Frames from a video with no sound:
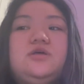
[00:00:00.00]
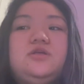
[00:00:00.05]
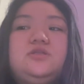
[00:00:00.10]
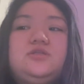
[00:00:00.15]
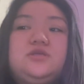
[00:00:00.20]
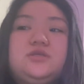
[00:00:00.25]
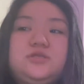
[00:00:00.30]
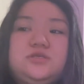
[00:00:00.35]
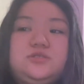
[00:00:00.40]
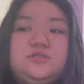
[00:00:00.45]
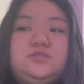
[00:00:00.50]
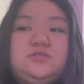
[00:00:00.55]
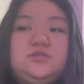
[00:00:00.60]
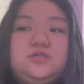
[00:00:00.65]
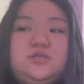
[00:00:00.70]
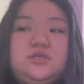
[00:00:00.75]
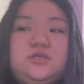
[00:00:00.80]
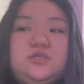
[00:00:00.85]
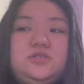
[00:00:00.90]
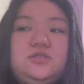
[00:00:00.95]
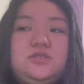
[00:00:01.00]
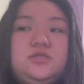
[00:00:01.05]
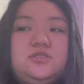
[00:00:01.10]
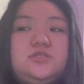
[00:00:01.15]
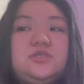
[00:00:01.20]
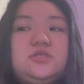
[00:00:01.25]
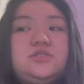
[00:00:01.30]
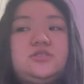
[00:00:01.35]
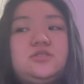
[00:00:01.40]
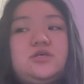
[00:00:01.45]
the incident.
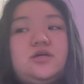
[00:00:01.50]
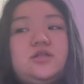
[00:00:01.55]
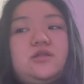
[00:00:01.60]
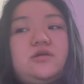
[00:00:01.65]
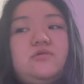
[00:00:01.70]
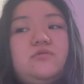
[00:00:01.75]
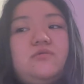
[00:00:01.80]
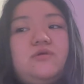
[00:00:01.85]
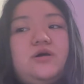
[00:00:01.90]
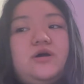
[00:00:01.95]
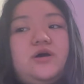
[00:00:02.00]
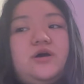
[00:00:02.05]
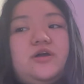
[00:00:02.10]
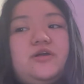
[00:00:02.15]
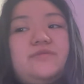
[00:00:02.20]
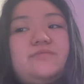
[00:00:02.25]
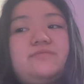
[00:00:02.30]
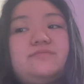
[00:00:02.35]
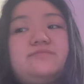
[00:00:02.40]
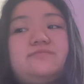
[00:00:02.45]
So Zaka, why